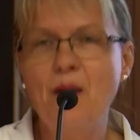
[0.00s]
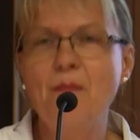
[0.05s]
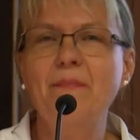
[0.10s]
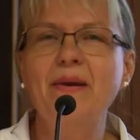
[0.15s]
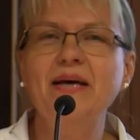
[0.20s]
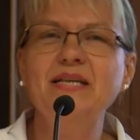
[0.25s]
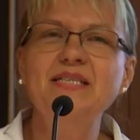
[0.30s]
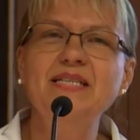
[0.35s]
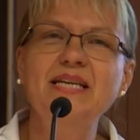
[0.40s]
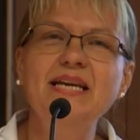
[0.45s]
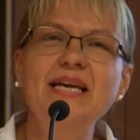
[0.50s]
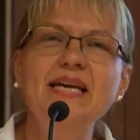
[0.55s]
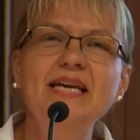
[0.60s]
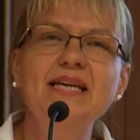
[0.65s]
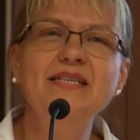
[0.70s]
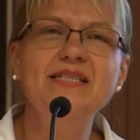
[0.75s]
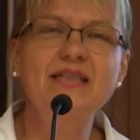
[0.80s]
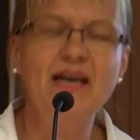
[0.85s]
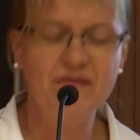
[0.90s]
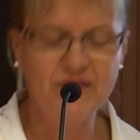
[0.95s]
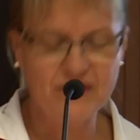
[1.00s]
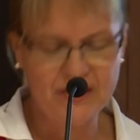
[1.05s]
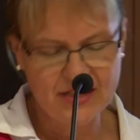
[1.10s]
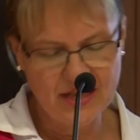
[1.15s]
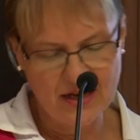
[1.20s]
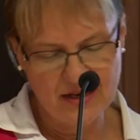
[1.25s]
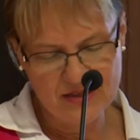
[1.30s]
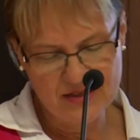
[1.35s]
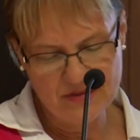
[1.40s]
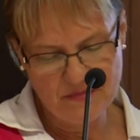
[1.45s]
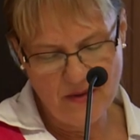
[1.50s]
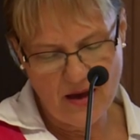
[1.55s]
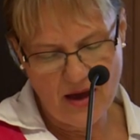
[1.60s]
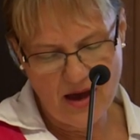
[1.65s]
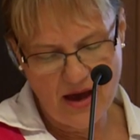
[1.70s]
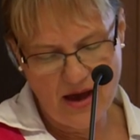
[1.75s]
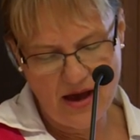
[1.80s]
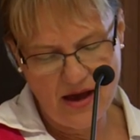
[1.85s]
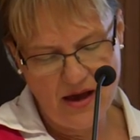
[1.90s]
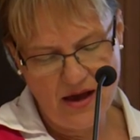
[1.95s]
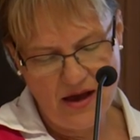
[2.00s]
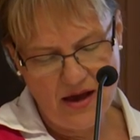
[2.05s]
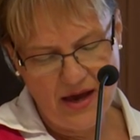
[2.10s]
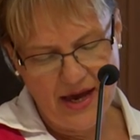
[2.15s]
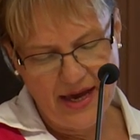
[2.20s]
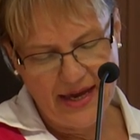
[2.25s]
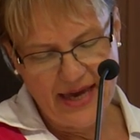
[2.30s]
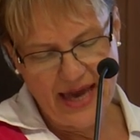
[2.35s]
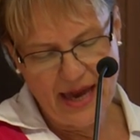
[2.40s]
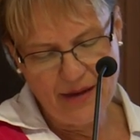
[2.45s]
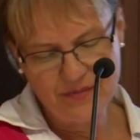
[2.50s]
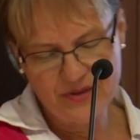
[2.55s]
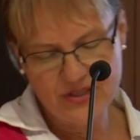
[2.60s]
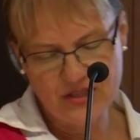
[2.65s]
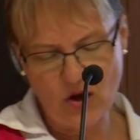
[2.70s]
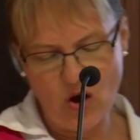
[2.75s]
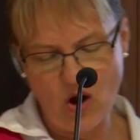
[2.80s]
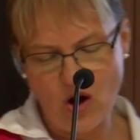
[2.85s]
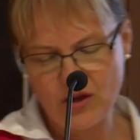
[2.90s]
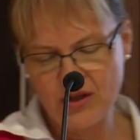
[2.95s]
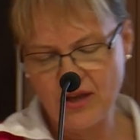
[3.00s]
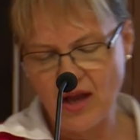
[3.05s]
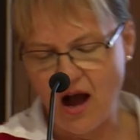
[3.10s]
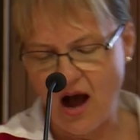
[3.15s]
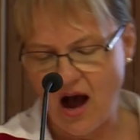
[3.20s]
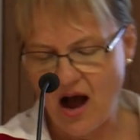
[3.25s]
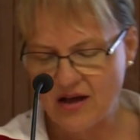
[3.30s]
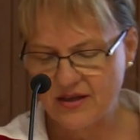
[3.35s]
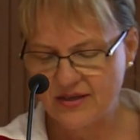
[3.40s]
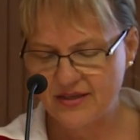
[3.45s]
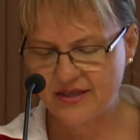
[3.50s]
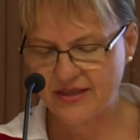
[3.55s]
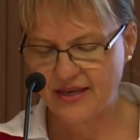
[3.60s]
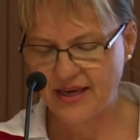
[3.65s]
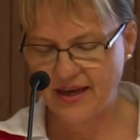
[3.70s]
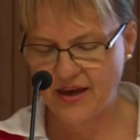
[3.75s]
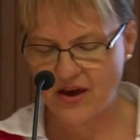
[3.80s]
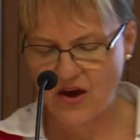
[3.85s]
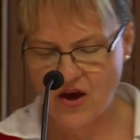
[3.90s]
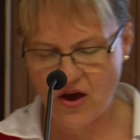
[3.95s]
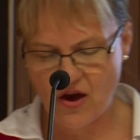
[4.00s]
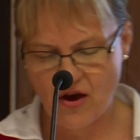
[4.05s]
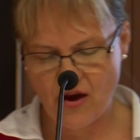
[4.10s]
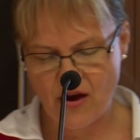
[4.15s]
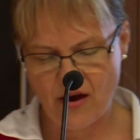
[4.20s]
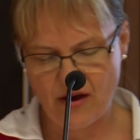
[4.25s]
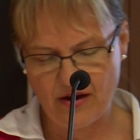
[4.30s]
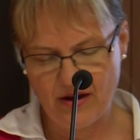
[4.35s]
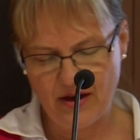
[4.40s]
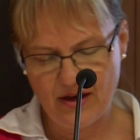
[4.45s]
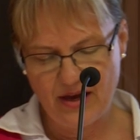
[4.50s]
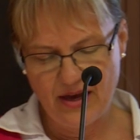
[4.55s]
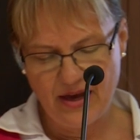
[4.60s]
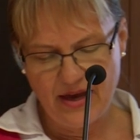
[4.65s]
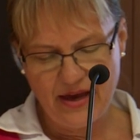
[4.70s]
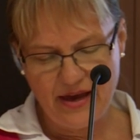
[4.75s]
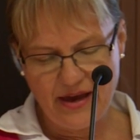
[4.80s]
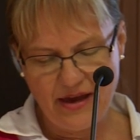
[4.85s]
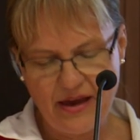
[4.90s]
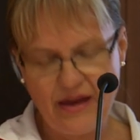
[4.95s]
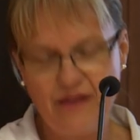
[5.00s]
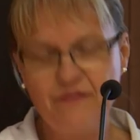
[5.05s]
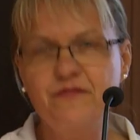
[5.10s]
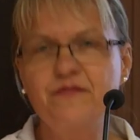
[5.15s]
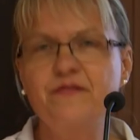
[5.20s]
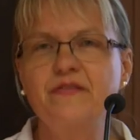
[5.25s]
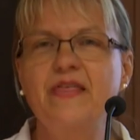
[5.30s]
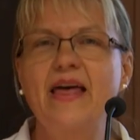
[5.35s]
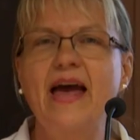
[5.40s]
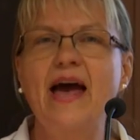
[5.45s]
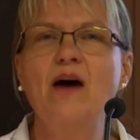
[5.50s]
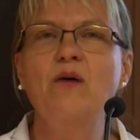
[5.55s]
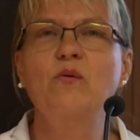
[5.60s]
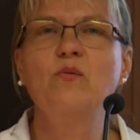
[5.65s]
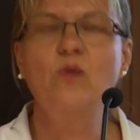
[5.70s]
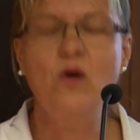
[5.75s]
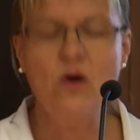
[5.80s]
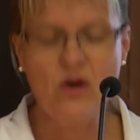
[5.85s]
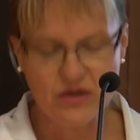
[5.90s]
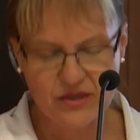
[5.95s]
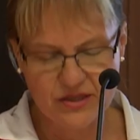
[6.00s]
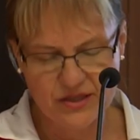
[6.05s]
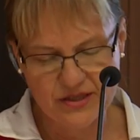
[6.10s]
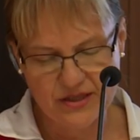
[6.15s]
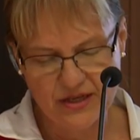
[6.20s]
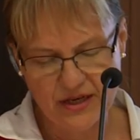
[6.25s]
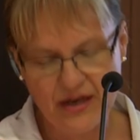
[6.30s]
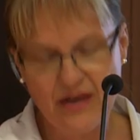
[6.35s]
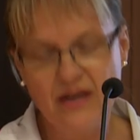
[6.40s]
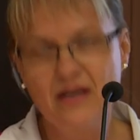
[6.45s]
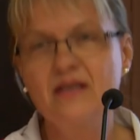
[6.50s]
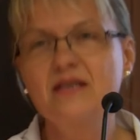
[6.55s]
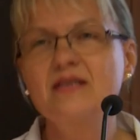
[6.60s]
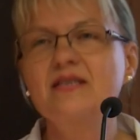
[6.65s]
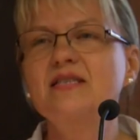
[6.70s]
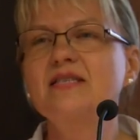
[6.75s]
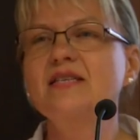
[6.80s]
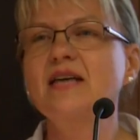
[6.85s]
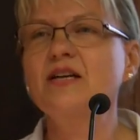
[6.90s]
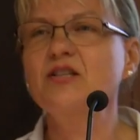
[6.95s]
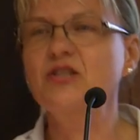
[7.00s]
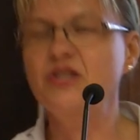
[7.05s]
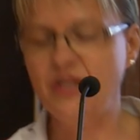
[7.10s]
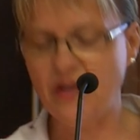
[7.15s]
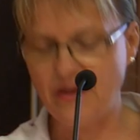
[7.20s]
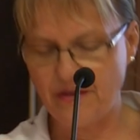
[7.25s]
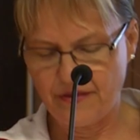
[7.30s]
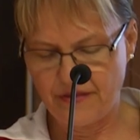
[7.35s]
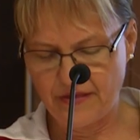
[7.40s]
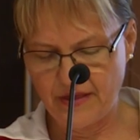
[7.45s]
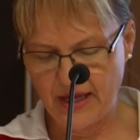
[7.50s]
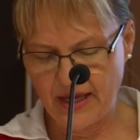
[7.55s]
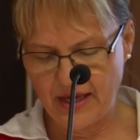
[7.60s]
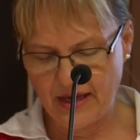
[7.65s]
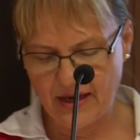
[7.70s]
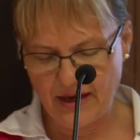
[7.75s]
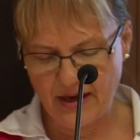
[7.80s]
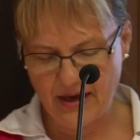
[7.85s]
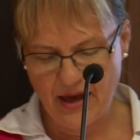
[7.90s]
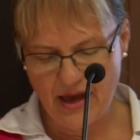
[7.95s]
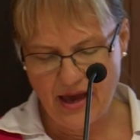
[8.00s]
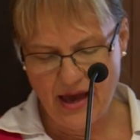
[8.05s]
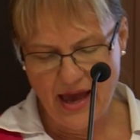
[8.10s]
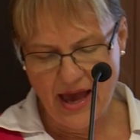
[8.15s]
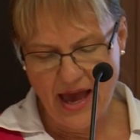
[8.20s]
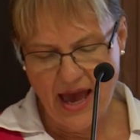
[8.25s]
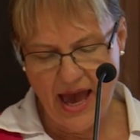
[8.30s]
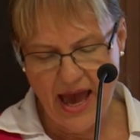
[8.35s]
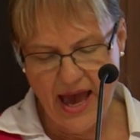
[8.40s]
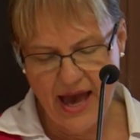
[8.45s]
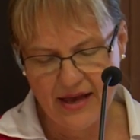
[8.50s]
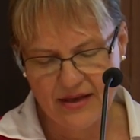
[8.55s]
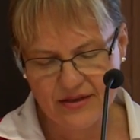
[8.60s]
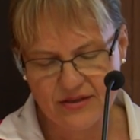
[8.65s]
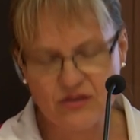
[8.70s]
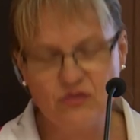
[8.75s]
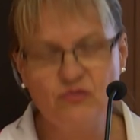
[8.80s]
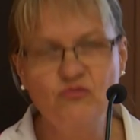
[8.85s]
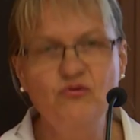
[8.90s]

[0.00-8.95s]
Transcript: But he, David Tasma, kept on asking her if there was such a thing as a